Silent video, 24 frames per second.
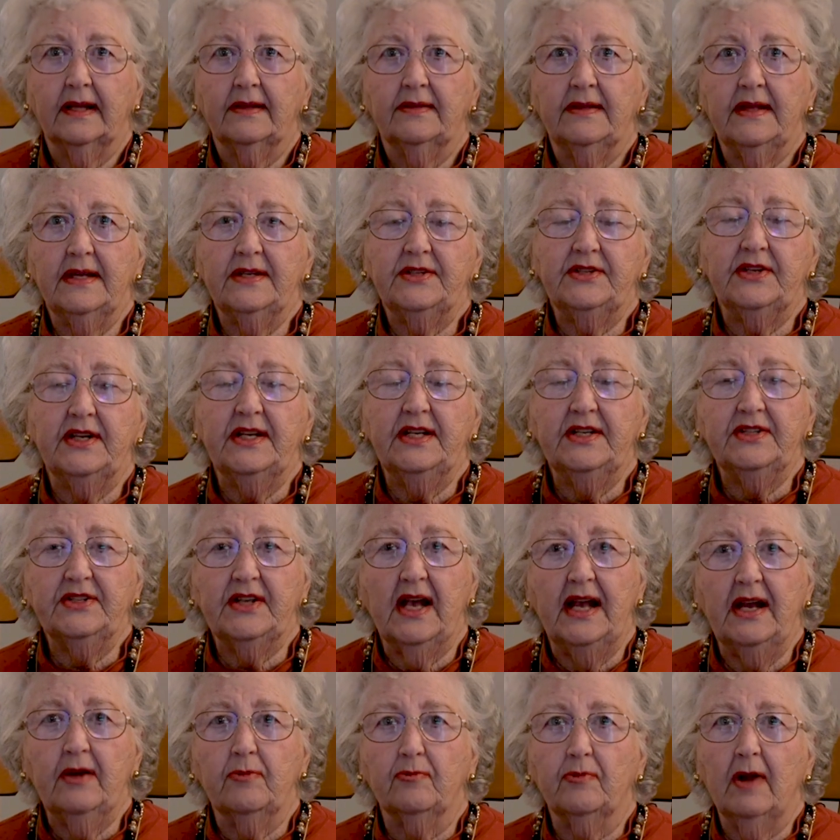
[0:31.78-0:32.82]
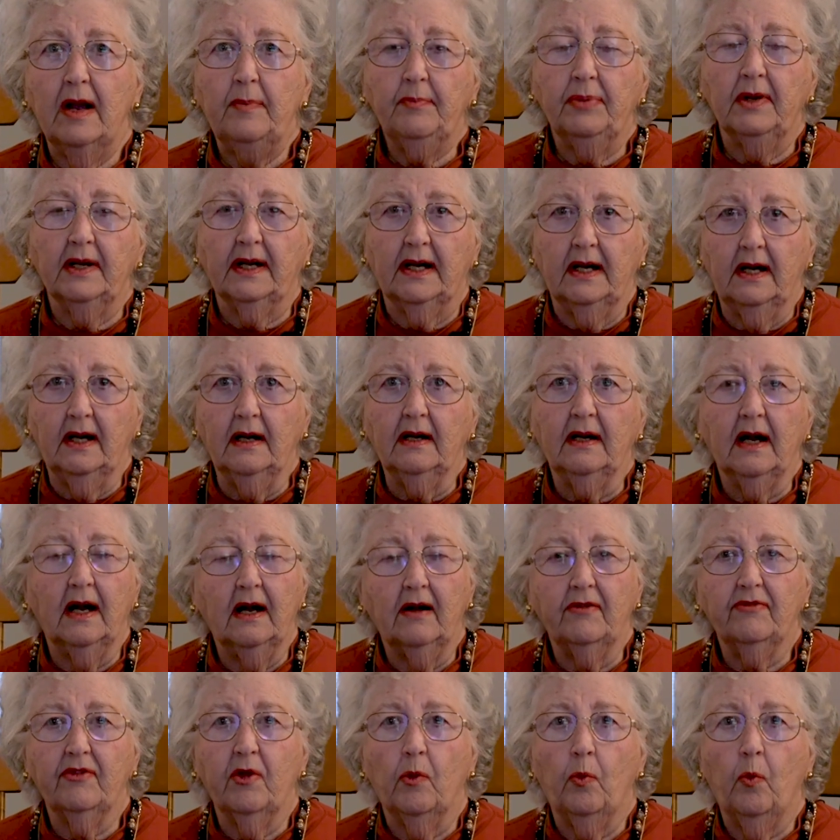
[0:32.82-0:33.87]
This is a replica
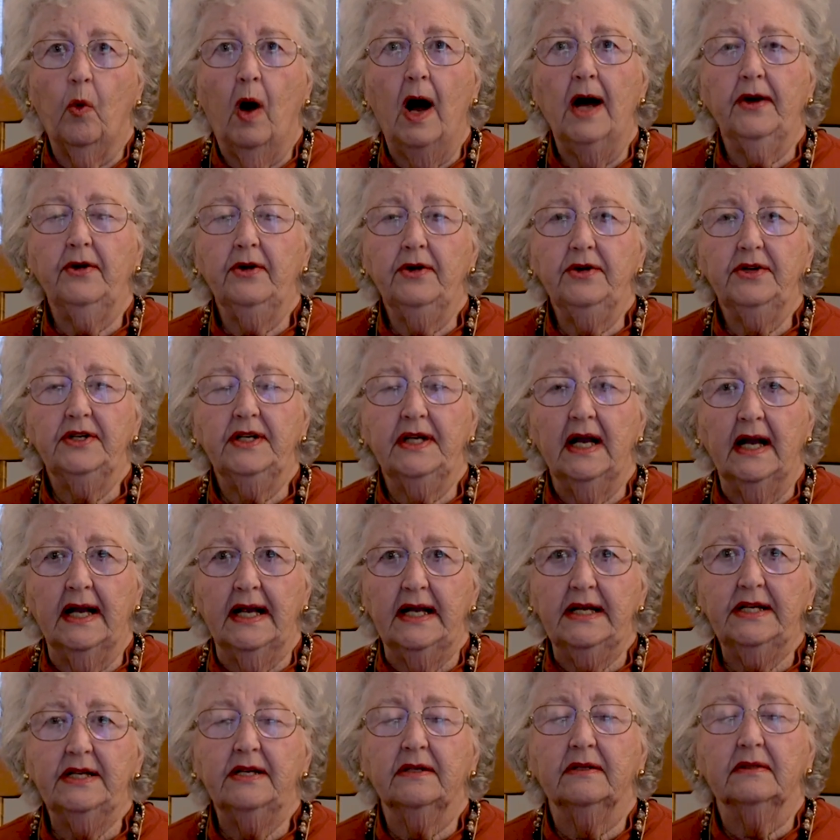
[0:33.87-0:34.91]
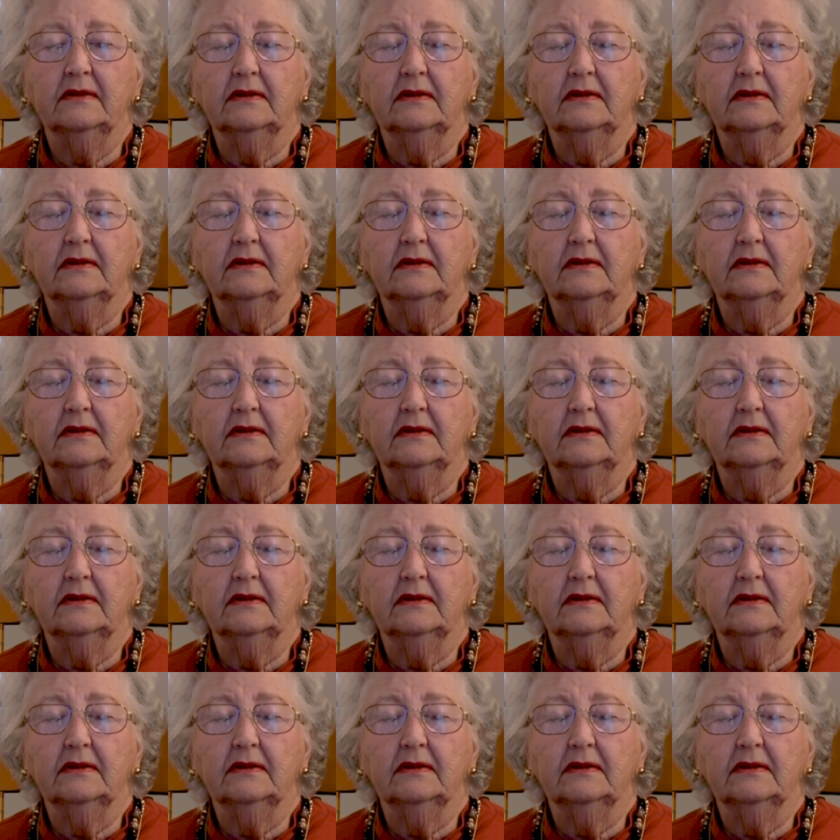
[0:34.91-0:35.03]
of the Wadard Knight